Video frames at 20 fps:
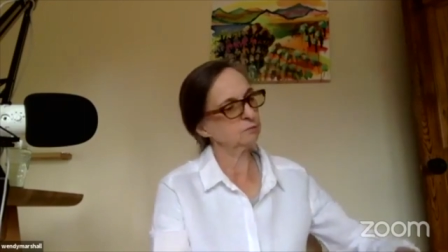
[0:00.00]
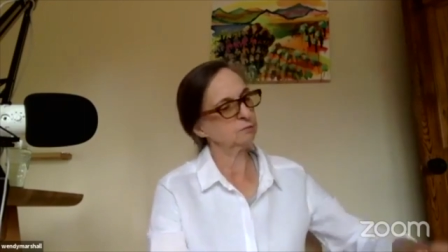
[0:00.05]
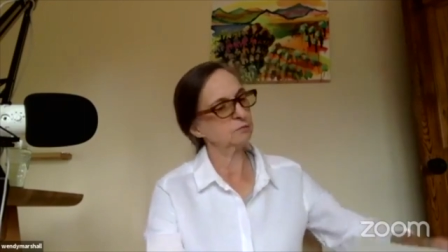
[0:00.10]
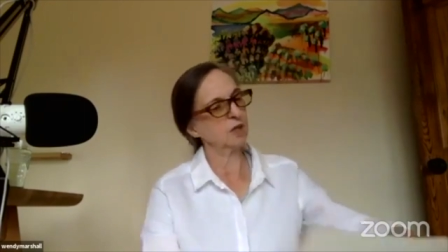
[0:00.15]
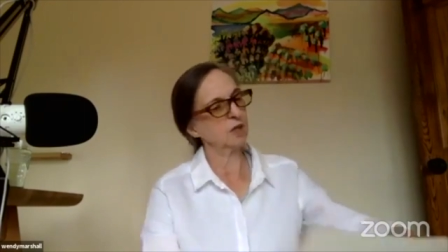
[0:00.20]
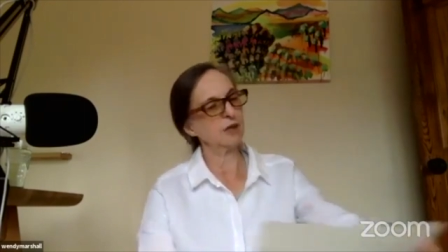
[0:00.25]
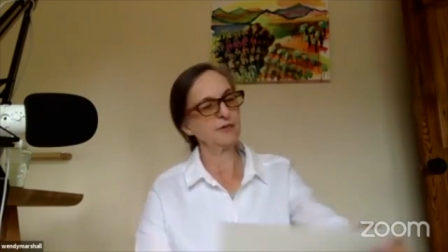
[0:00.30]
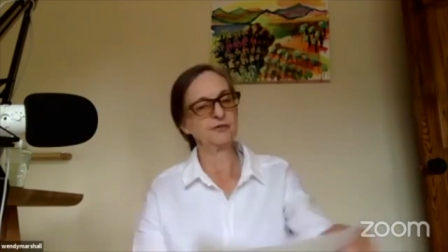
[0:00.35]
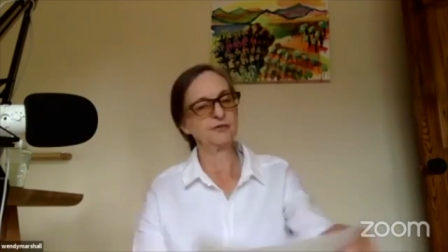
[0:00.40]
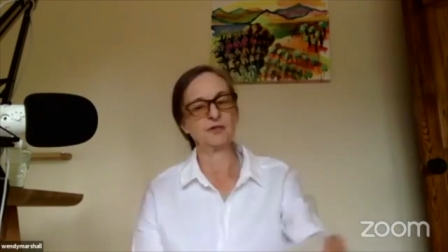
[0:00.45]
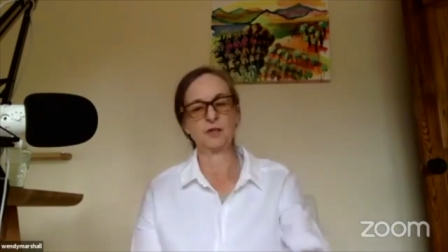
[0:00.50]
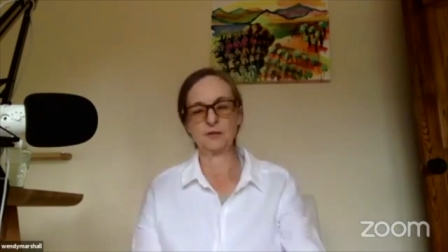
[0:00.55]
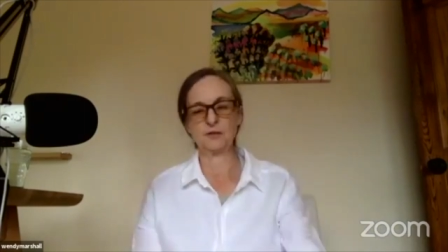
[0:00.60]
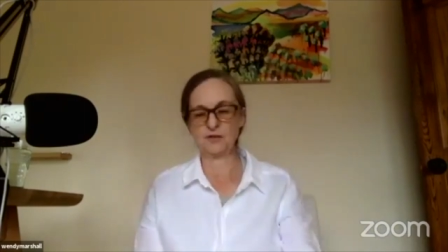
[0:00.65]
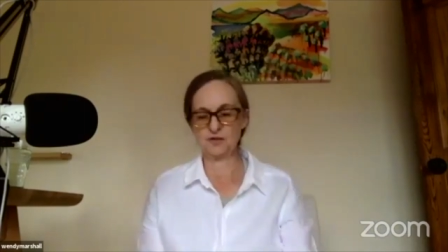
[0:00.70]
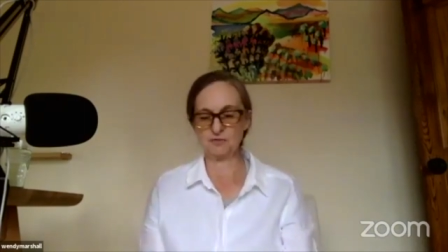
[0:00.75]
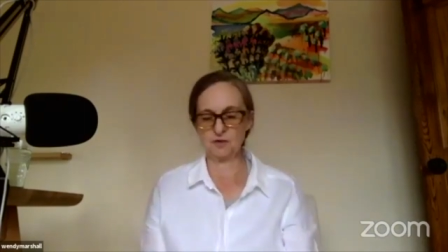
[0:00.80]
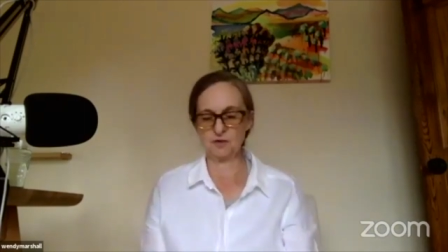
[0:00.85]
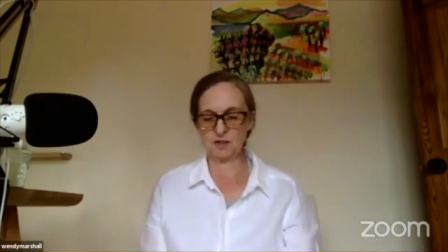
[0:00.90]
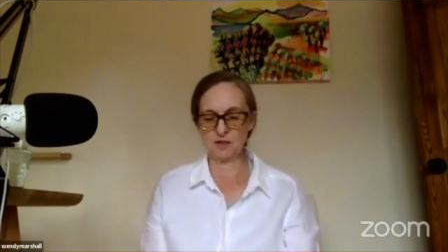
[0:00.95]
I find
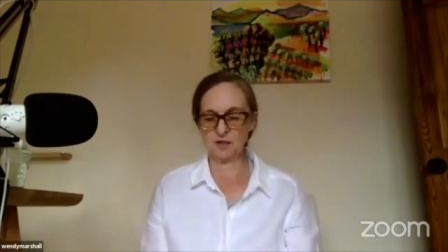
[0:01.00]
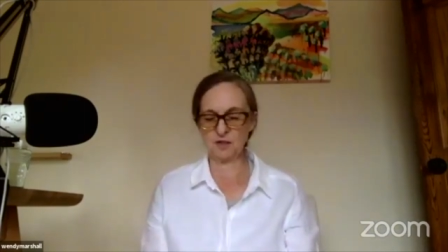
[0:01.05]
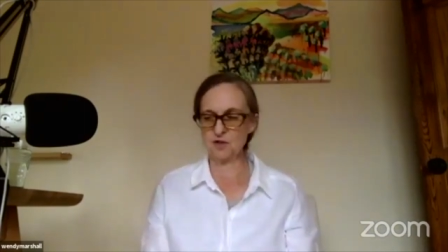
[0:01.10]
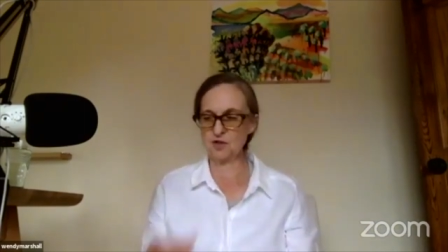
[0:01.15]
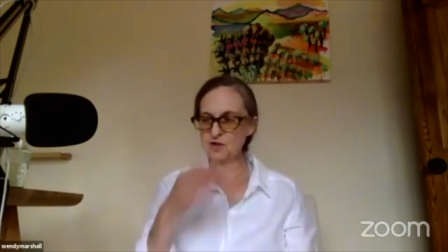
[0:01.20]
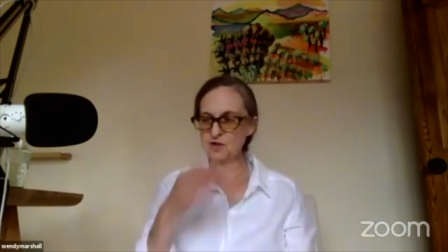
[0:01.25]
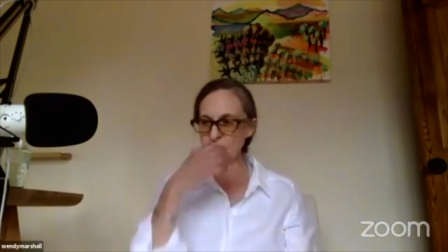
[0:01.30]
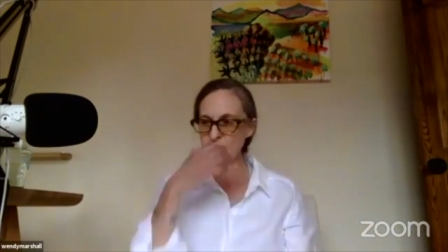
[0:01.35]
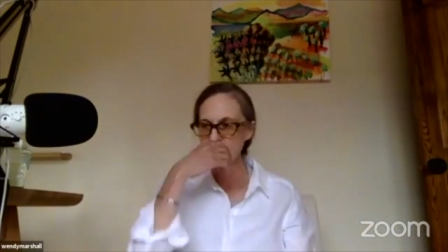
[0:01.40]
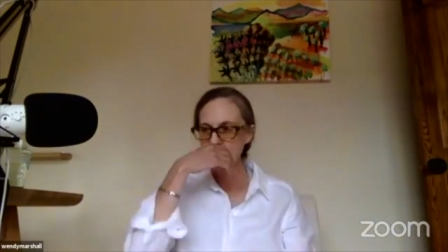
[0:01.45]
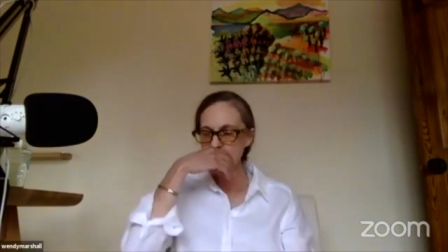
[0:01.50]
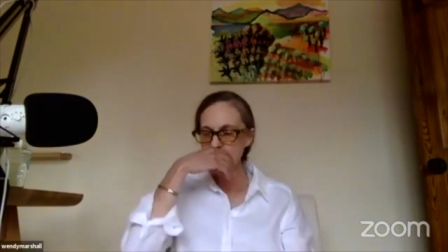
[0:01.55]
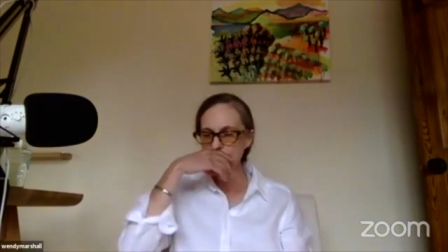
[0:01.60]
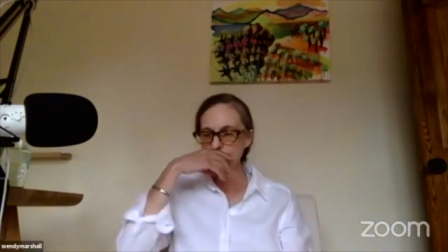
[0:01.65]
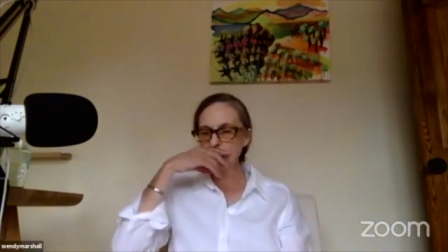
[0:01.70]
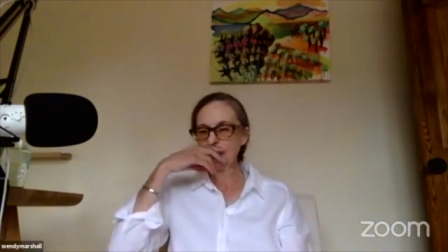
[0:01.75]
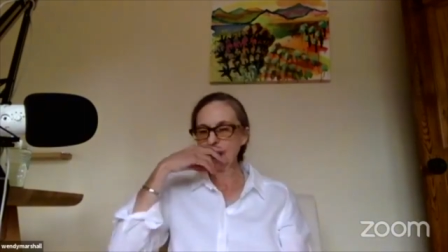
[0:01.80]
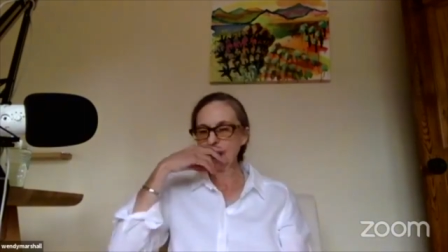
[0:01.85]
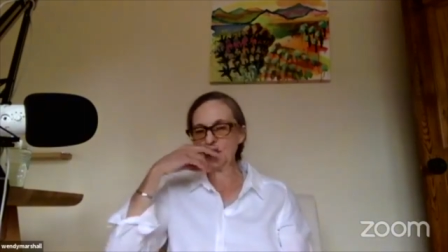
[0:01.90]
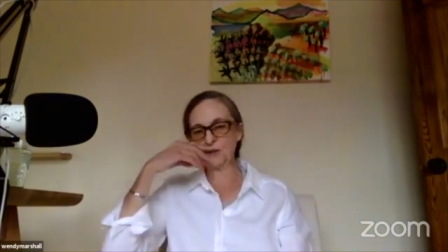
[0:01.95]
this really interesting.
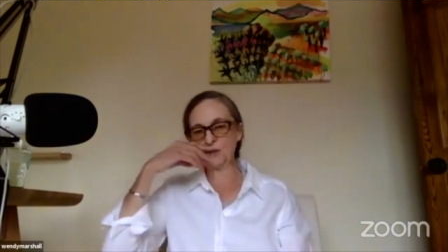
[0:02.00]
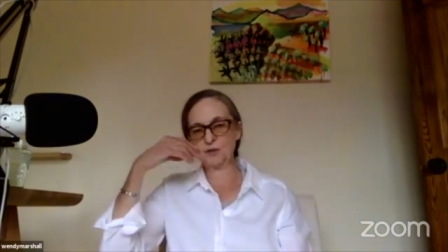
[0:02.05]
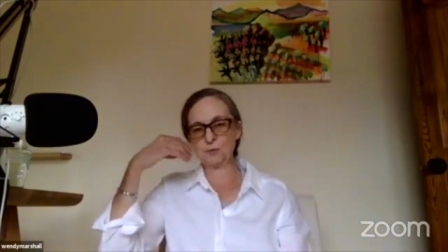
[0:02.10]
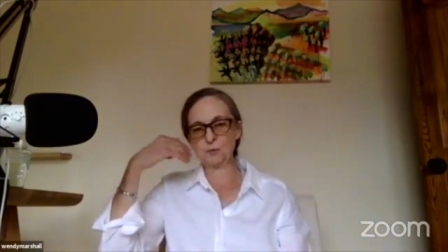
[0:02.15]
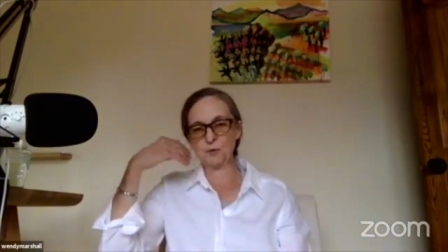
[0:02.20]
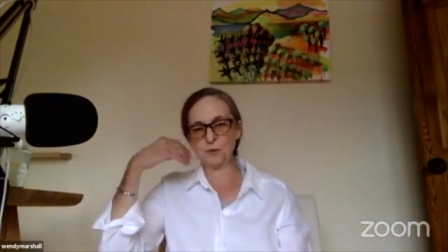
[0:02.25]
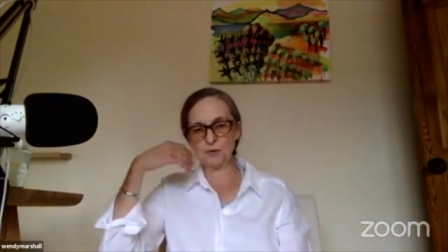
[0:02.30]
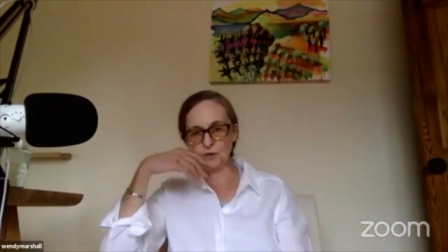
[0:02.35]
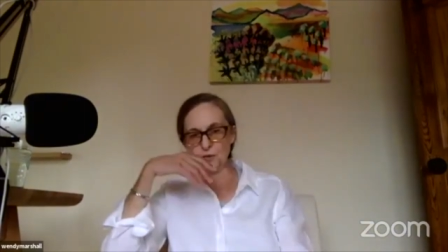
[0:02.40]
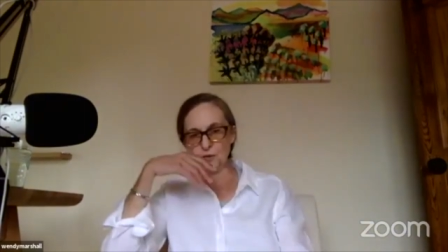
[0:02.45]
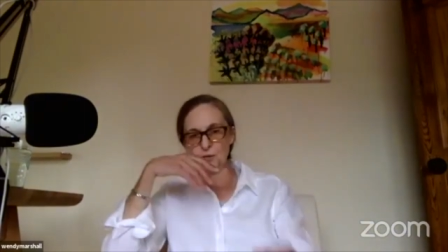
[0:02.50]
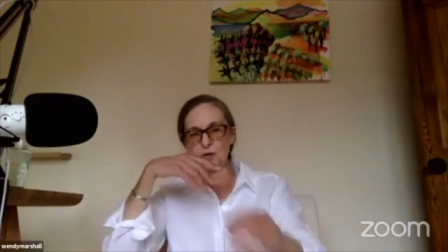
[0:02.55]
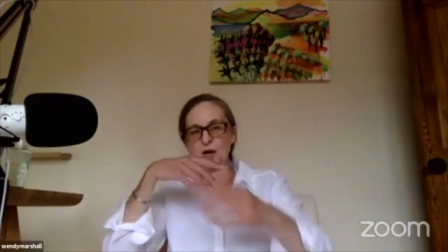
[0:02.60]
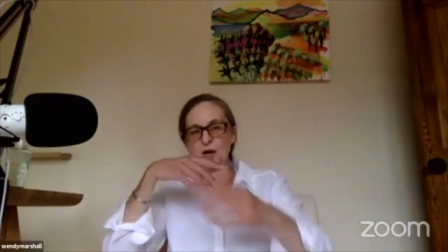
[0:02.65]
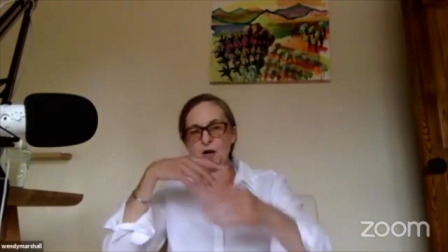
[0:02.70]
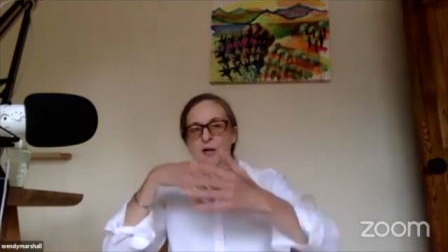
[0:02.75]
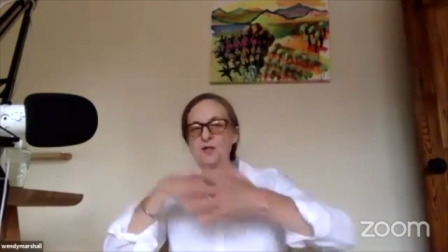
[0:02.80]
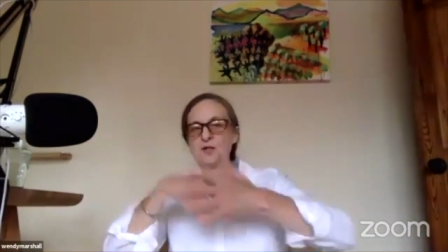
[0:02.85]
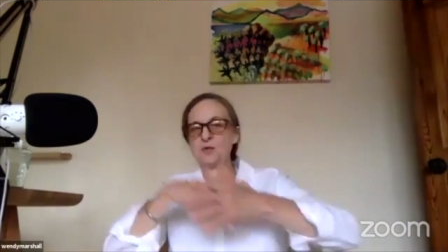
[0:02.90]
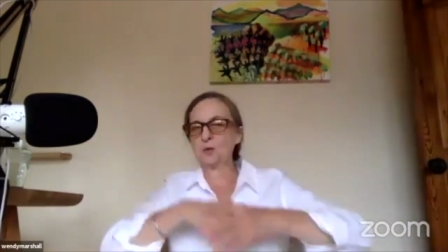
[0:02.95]
I don't know whether you
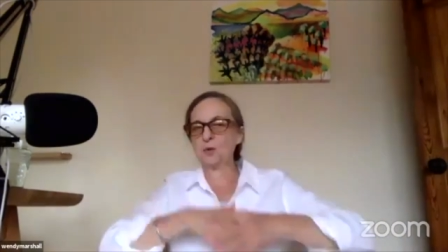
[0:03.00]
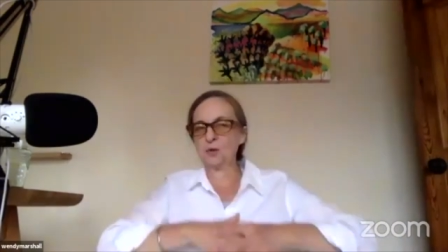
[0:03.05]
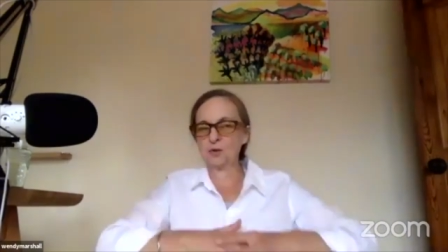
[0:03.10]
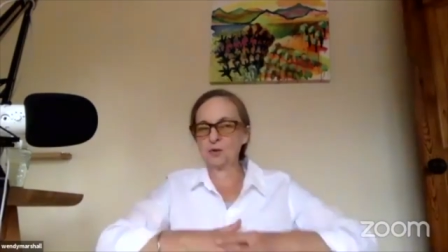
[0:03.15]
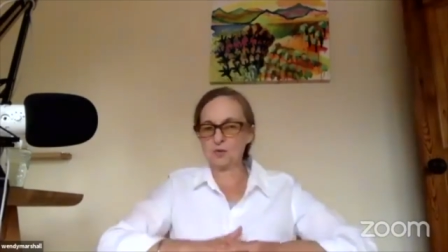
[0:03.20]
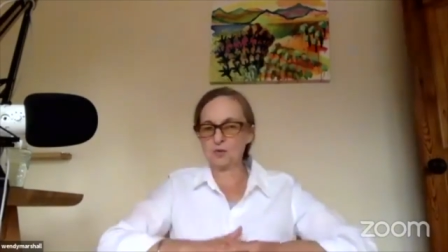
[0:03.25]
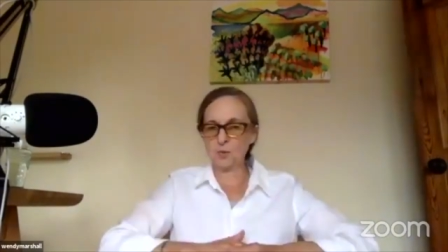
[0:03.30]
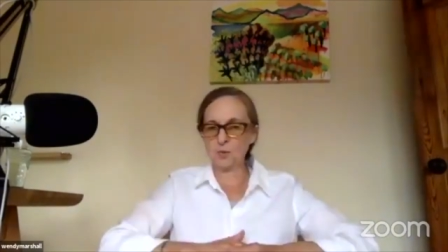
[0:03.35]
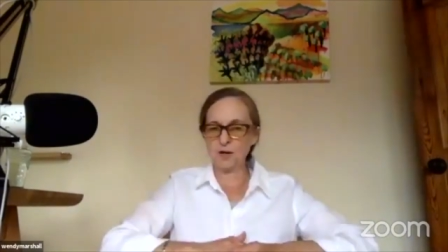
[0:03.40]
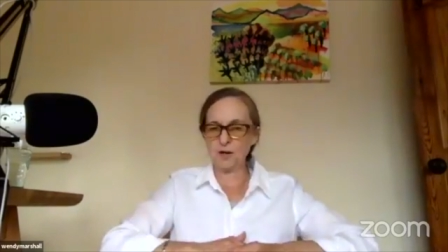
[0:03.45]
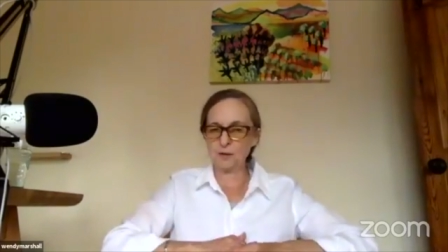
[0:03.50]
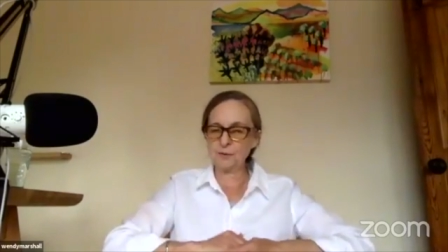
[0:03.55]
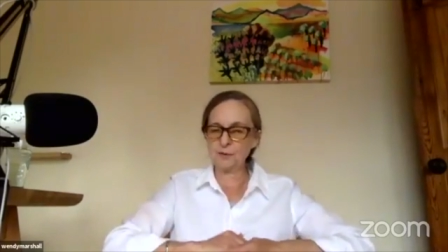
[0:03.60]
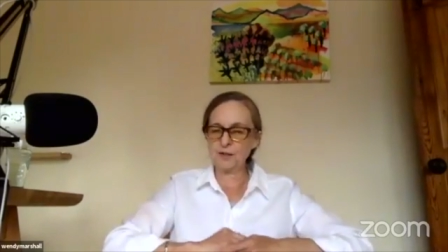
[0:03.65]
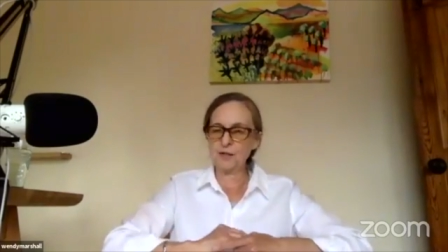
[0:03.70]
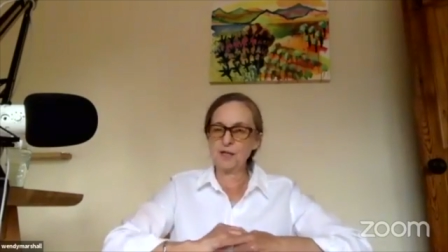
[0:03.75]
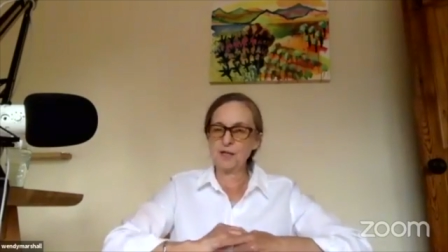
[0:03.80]
guys will as well.